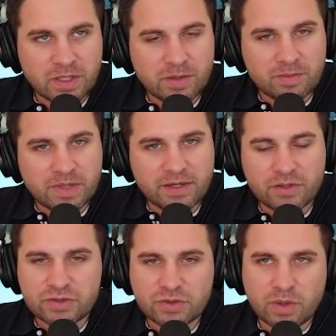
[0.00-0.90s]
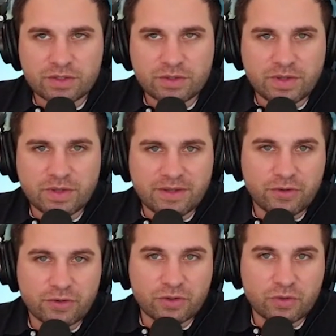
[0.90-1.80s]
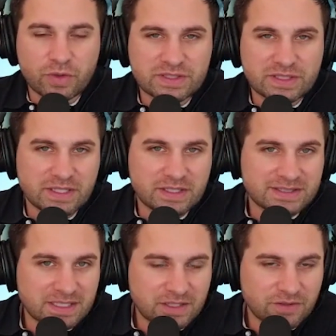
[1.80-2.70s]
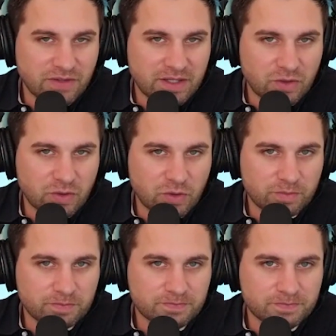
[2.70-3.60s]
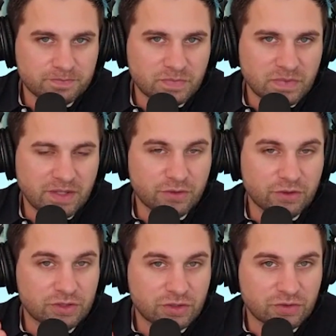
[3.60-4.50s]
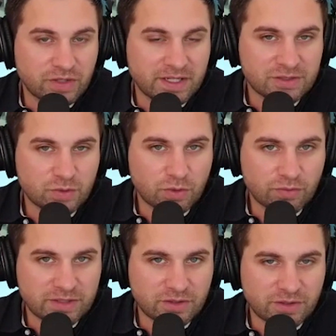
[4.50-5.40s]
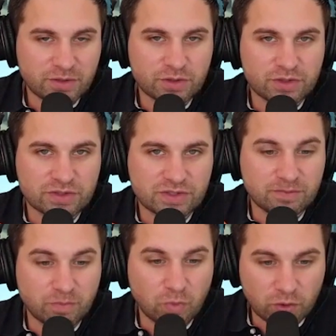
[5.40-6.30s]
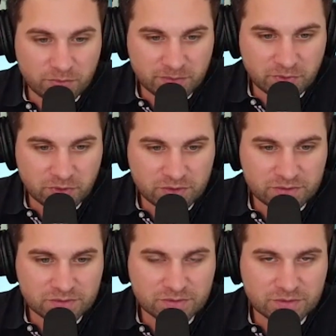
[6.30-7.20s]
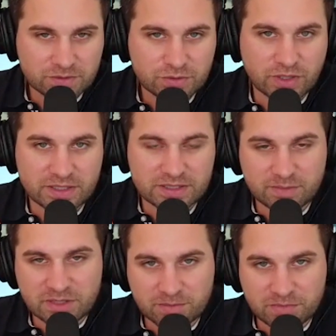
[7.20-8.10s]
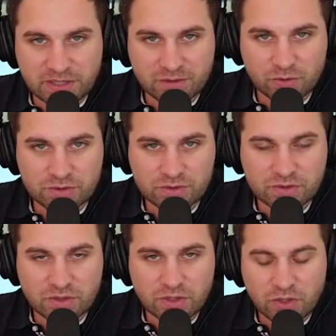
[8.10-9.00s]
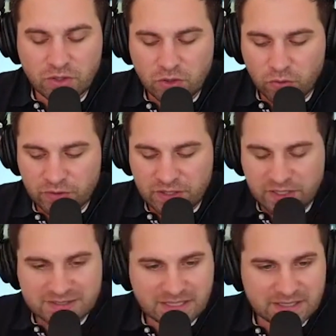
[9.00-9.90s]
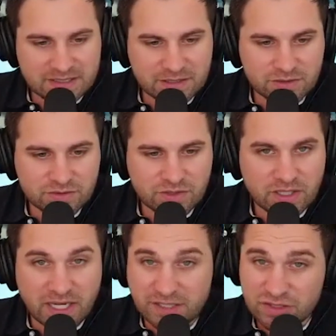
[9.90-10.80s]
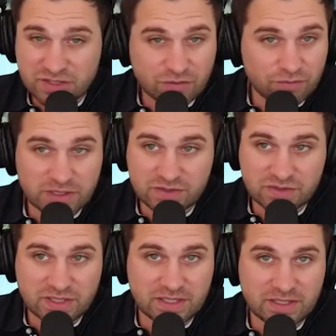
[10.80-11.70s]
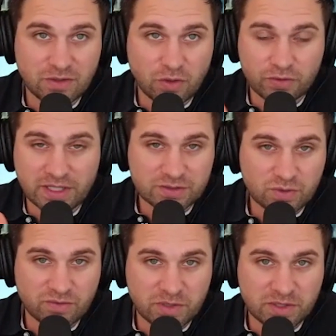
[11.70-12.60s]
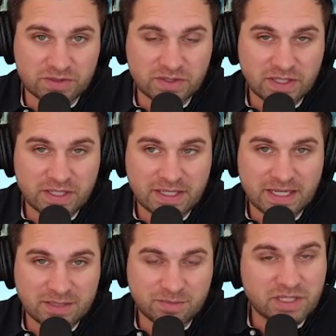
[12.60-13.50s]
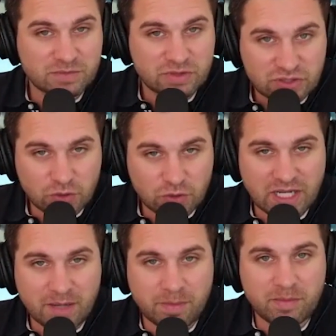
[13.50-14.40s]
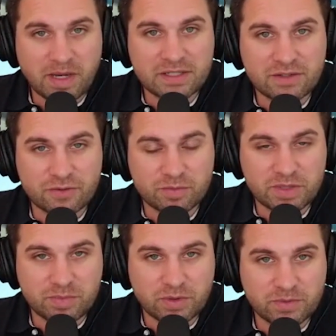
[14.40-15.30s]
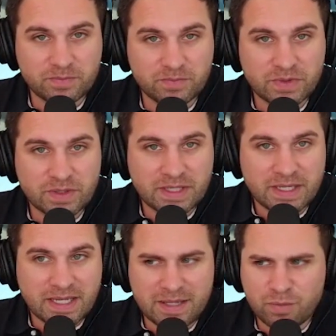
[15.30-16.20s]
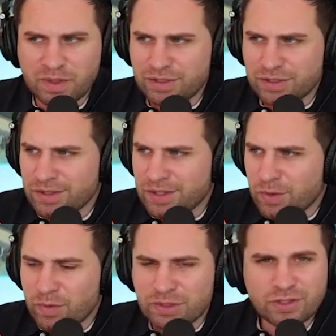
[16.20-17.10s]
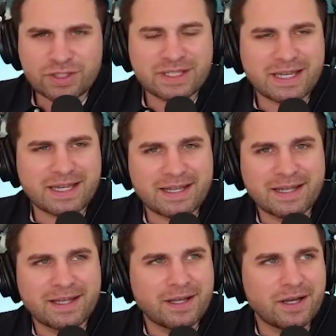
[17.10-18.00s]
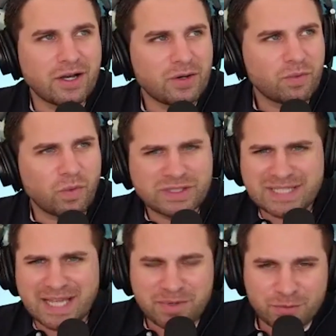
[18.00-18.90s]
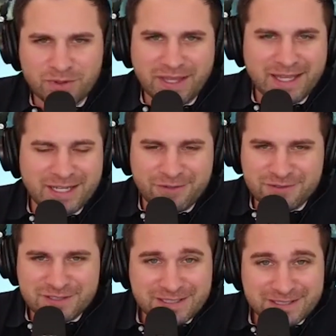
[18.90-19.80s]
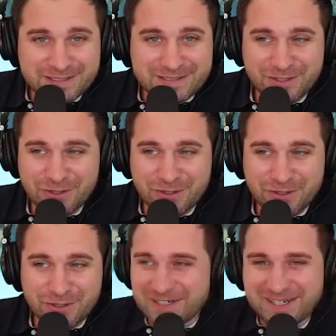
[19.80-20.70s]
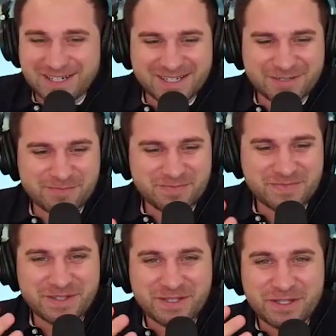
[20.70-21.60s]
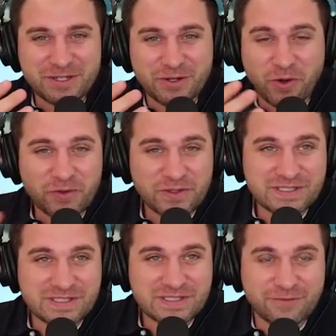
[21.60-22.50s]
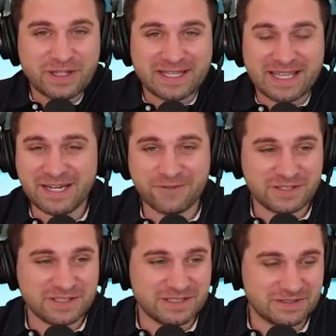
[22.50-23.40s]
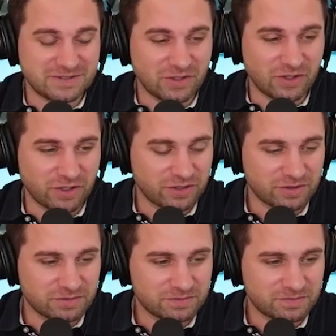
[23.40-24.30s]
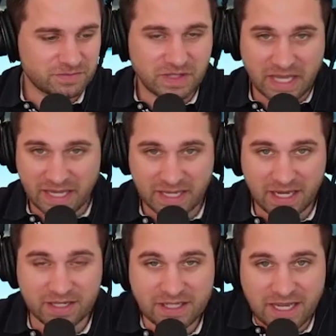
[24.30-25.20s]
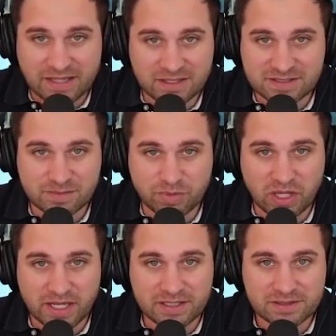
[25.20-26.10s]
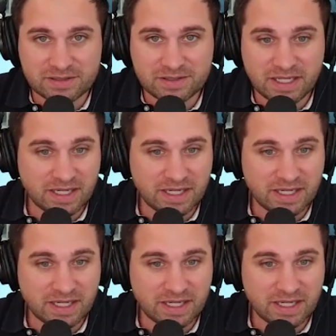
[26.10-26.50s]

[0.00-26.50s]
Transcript: But I'd also argue that they're going to get sick of that home and they're going to turn that into a rental. I think you're going to see more people trying to become landlords over the next 10 years. I just think real estate over the last 12 months has become so top of mind for people. Yes. And when you're when you're looking at what's happening with NFTs or um, right. you know all these different like NFTs are an endless supply. And I